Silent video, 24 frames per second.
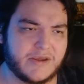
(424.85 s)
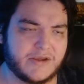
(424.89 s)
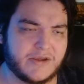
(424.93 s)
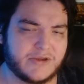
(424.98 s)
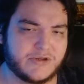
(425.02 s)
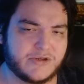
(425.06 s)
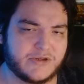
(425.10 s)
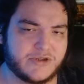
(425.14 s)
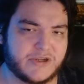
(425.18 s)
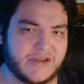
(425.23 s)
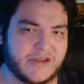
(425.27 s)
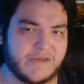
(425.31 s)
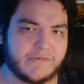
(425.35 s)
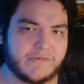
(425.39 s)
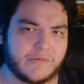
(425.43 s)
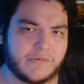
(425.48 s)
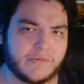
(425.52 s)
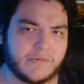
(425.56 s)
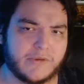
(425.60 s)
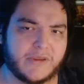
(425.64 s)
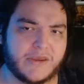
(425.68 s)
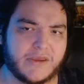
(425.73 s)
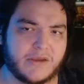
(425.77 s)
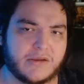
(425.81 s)
she never
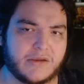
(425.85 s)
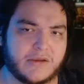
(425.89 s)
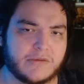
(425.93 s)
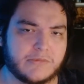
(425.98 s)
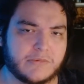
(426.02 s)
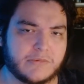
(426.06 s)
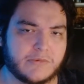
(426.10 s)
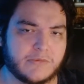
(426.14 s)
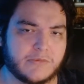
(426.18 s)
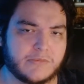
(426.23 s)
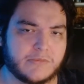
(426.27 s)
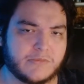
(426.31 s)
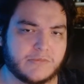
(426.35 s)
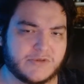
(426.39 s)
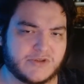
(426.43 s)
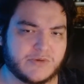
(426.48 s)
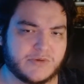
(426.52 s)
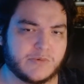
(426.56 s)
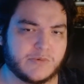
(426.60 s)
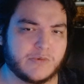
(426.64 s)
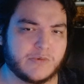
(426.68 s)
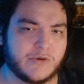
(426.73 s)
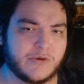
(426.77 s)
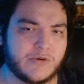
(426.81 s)
really was
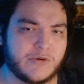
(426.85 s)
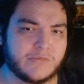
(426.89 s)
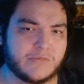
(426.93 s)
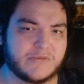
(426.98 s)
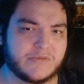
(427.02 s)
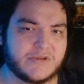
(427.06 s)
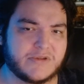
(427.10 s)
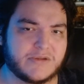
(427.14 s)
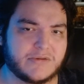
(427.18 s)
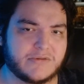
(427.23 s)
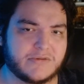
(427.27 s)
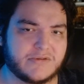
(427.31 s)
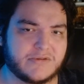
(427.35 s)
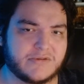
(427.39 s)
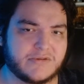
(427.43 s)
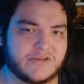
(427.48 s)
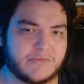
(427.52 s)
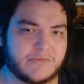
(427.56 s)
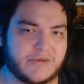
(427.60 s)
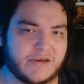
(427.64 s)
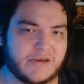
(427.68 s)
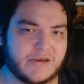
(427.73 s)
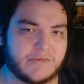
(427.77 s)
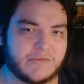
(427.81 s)
groomed to
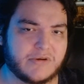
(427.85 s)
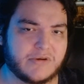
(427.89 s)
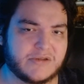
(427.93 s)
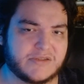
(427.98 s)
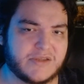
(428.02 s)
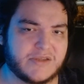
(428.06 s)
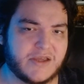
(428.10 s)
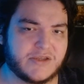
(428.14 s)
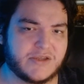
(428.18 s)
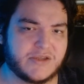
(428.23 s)
be a princess.